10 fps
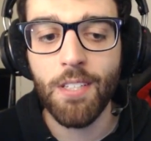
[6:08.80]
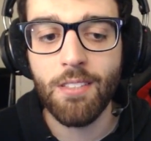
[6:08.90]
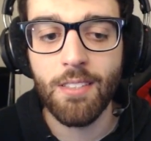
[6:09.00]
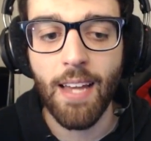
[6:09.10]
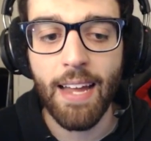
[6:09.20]

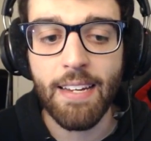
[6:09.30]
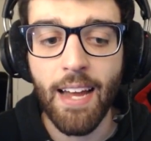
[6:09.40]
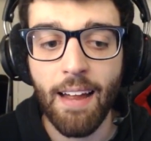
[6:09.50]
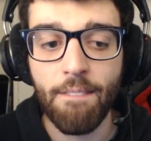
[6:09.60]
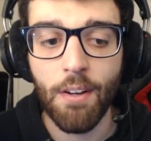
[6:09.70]
is a
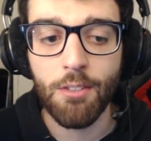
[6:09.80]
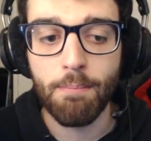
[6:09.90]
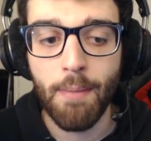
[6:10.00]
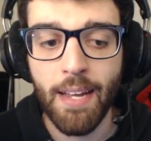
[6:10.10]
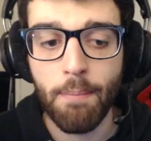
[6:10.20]
game that was
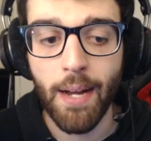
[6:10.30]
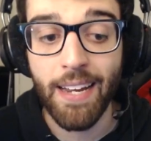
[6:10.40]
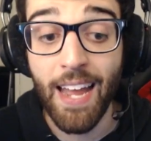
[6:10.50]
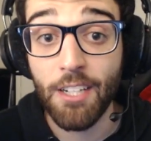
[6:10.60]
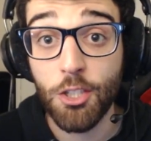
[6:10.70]
made by
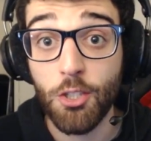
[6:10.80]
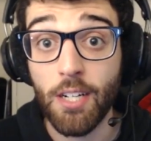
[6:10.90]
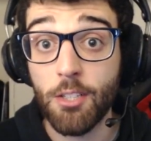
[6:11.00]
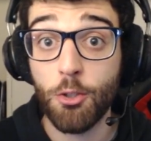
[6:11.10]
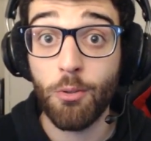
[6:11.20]

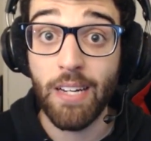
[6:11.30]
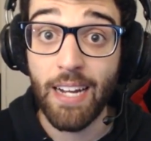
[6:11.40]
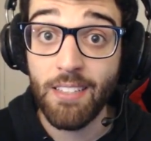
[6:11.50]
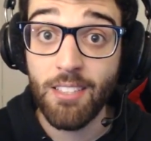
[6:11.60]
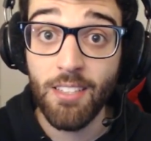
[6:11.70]
Counter-Strike's
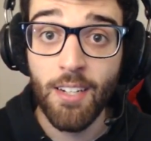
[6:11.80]
creator,